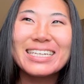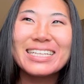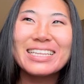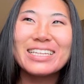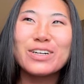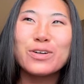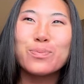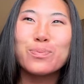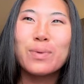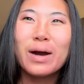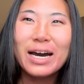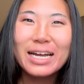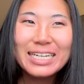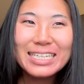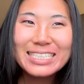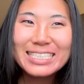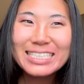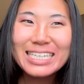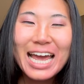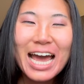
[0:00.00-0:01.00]
a little
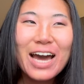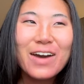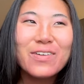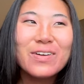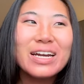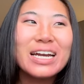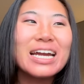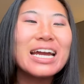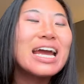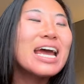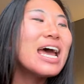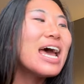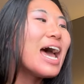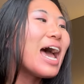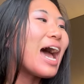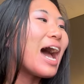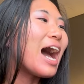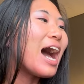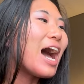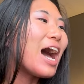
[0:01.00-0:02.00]
body shower,
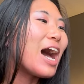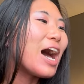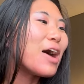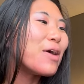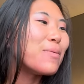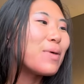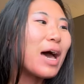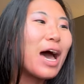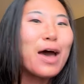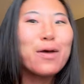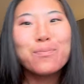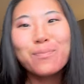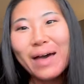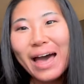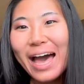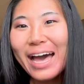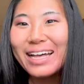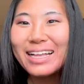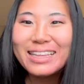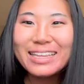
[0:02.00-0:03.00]
um,
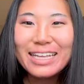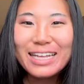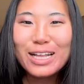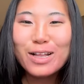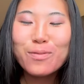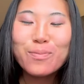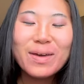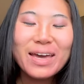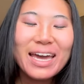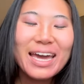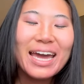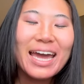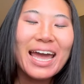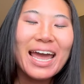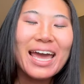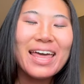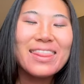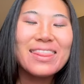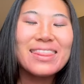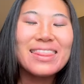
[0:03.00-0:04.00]
unpack a little bit,
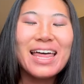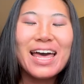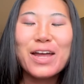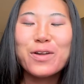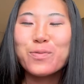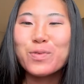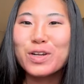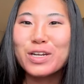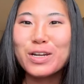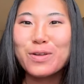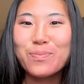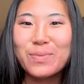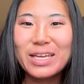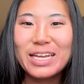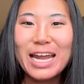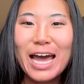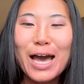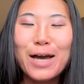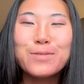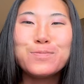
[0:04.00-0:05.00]
and then we're gonna
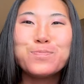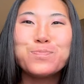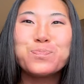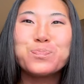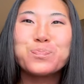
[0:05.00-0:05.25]
meet up.